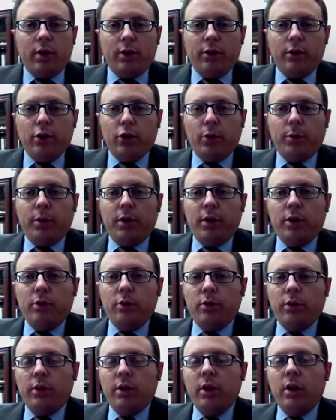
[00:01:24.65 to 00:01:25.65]
The European
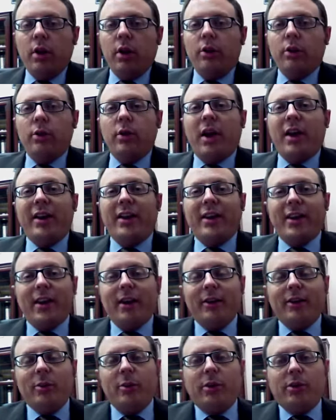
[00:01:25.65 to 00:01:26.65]
Union. The United
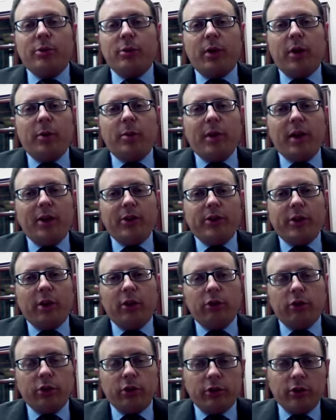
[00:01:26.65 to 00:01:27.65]
Kingdom has already passed
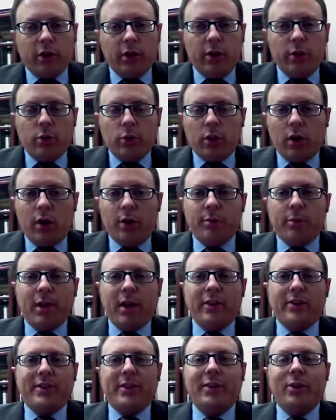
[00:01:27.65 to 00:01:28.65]
sanctions, and Iran
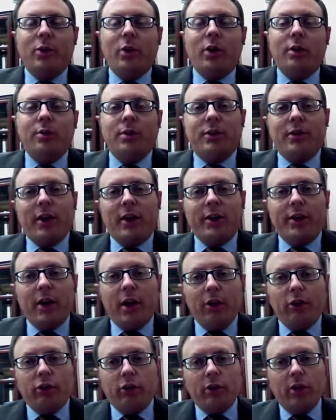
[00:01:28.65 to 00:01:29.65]
passed a law on
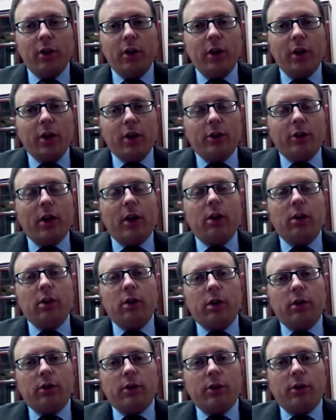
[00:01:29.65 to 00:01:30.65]
retaliation
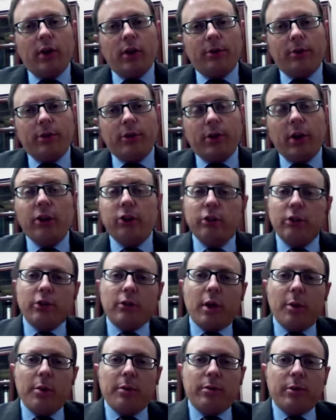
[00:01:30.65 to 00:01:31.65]
to tougher sanctions
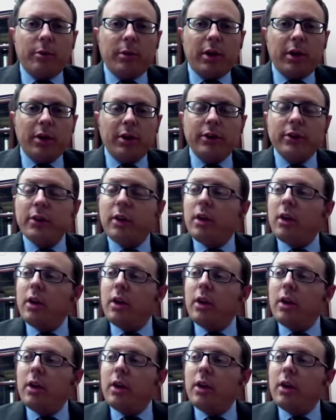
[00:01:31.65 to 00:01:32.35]
coming from England